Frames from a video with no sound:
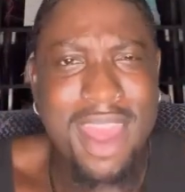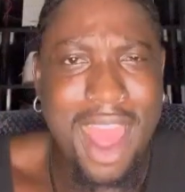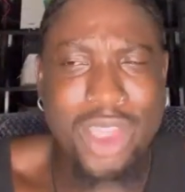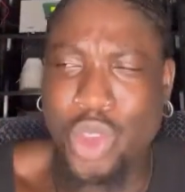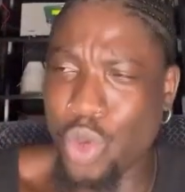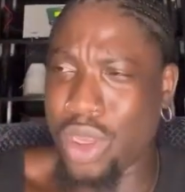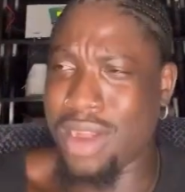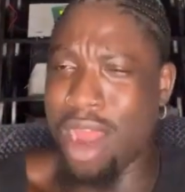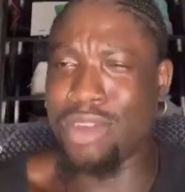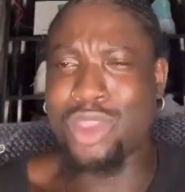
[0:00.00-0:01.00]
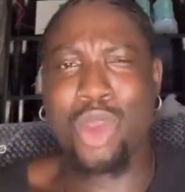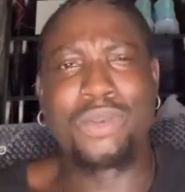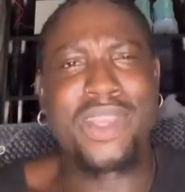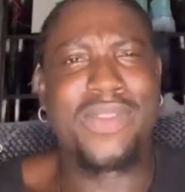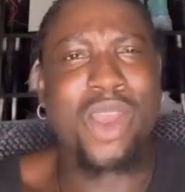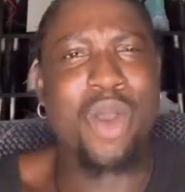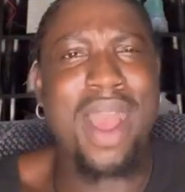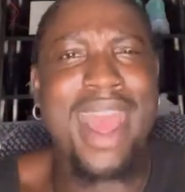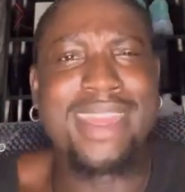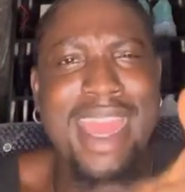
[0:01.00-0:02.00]
And to cram it up, if they
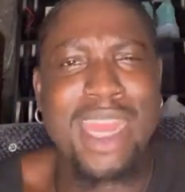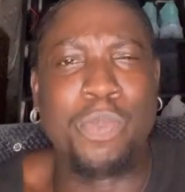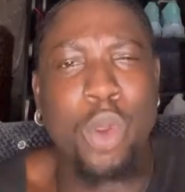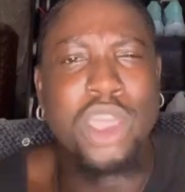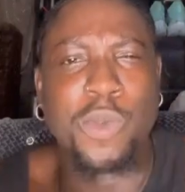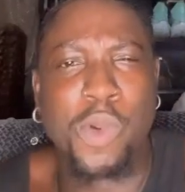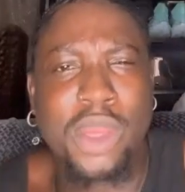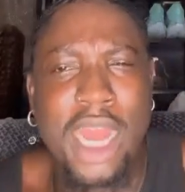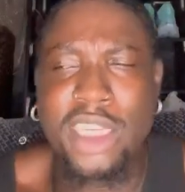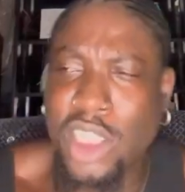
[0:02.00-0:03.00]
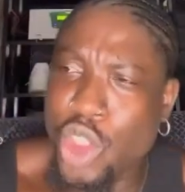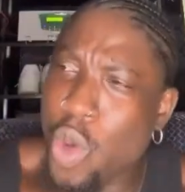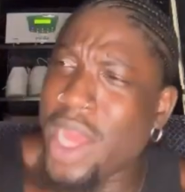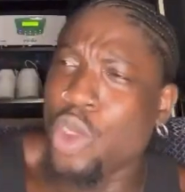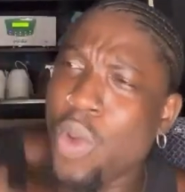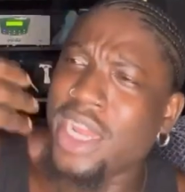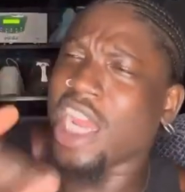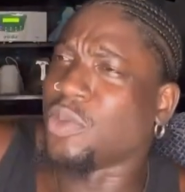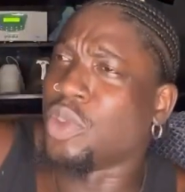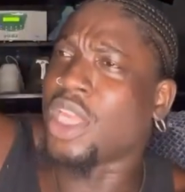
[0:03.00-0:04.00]
can't add end police brutality, you are the one
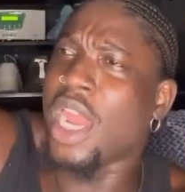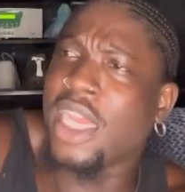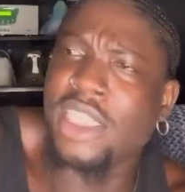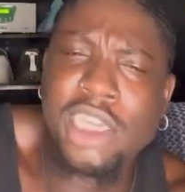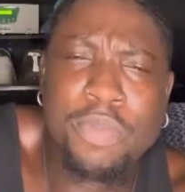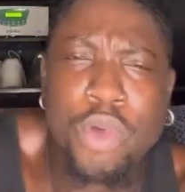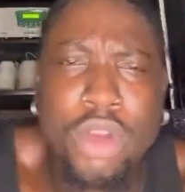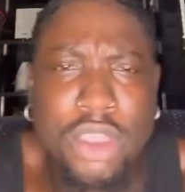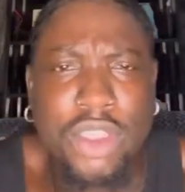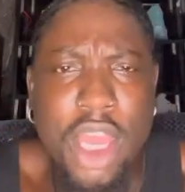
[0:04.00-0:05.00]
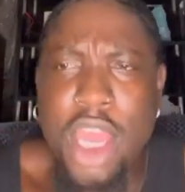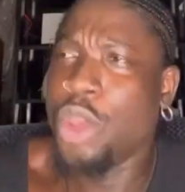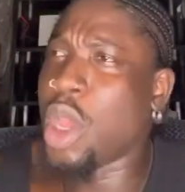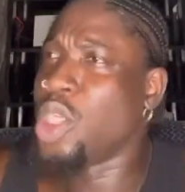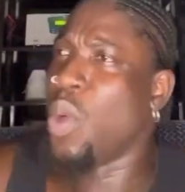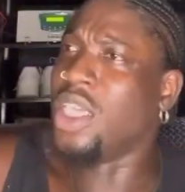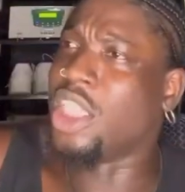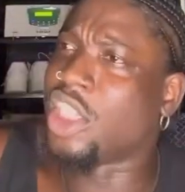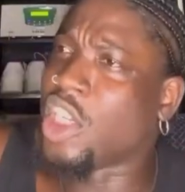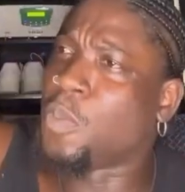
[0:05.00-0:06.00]
that is brutalizing the police. You are the one
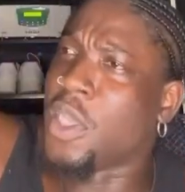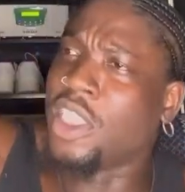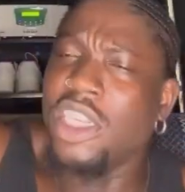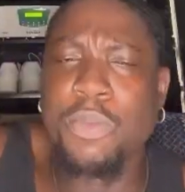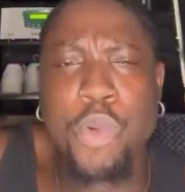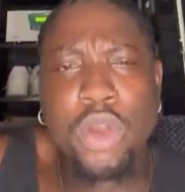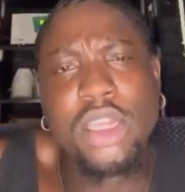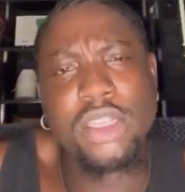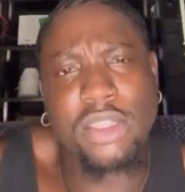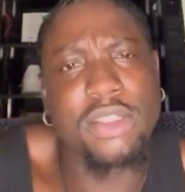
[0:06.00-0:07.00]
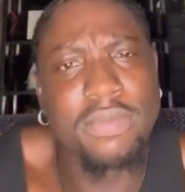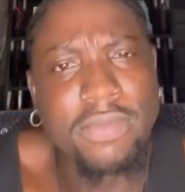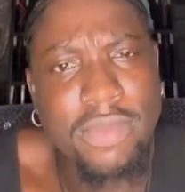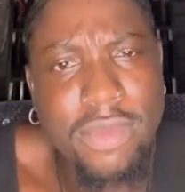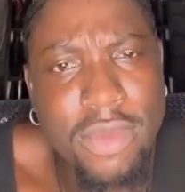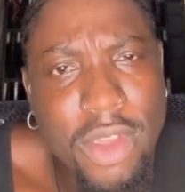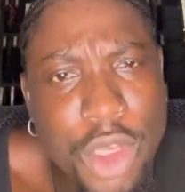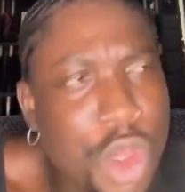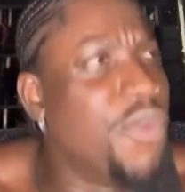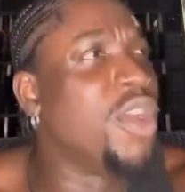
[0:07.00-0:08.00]
disrespecting the police.
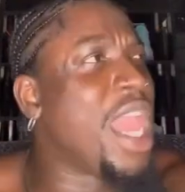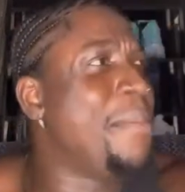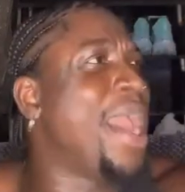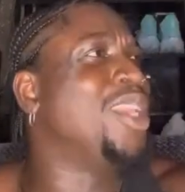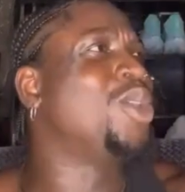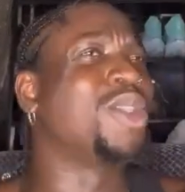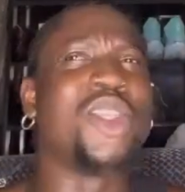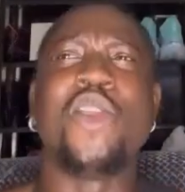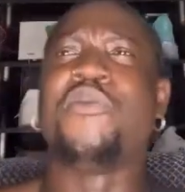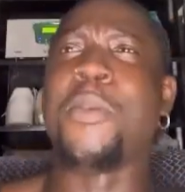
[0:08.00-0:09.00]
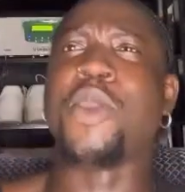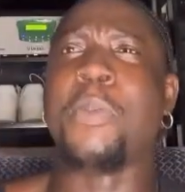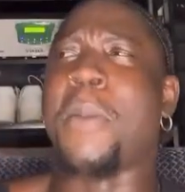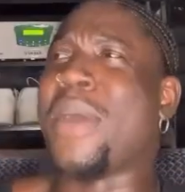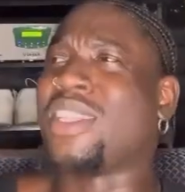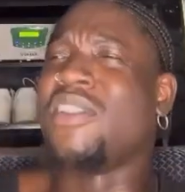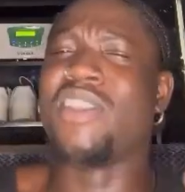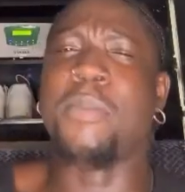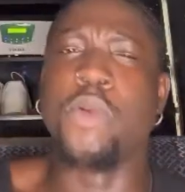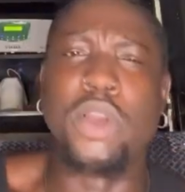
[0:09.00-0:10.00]
You even get my little say your papa said
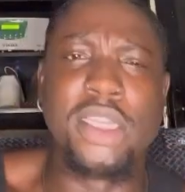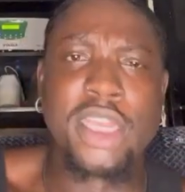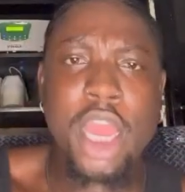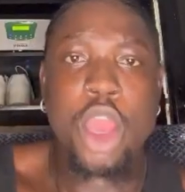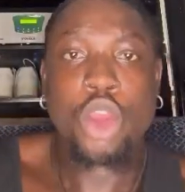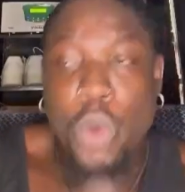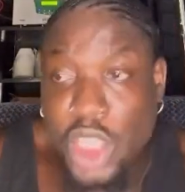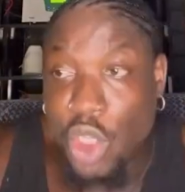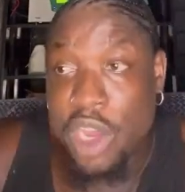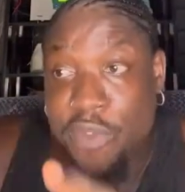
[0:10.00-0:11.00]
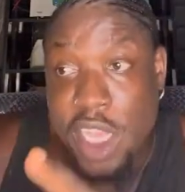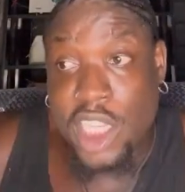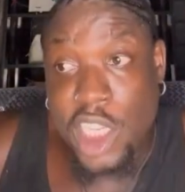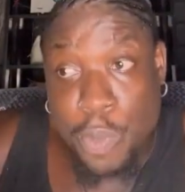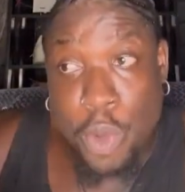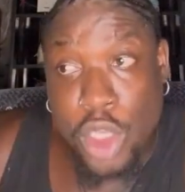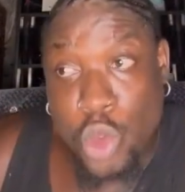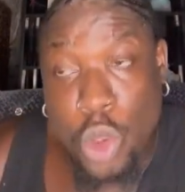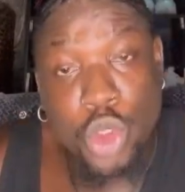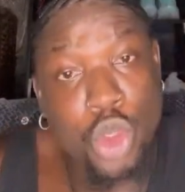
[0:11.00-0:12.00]
na police. What you the fear say this
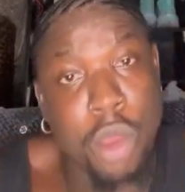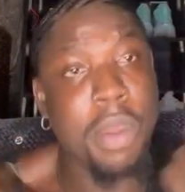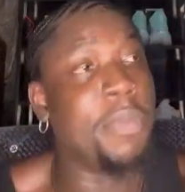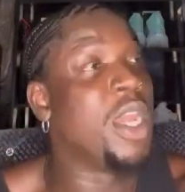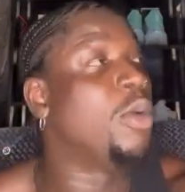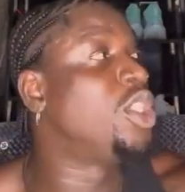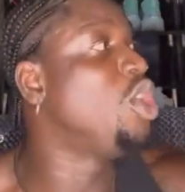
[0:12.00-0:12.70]
police won't do you? Maybe now what